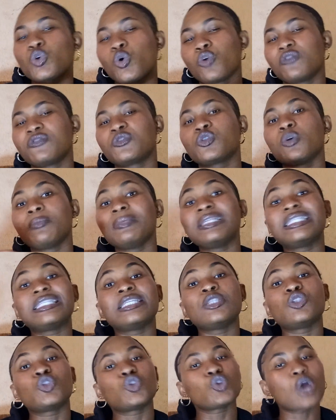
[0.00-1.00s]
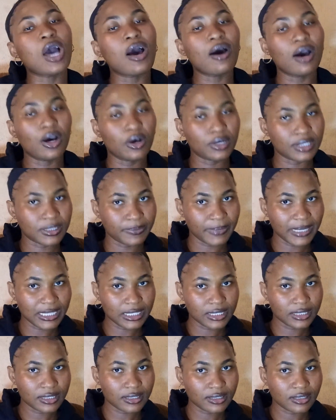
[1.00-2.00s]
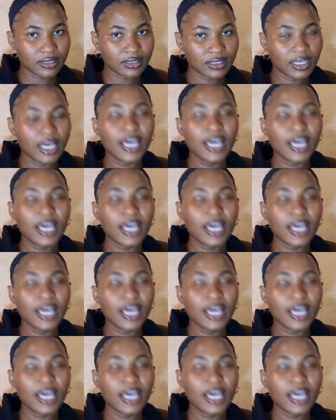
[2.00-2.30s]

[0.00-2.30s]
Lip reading: of submitting to our husbands,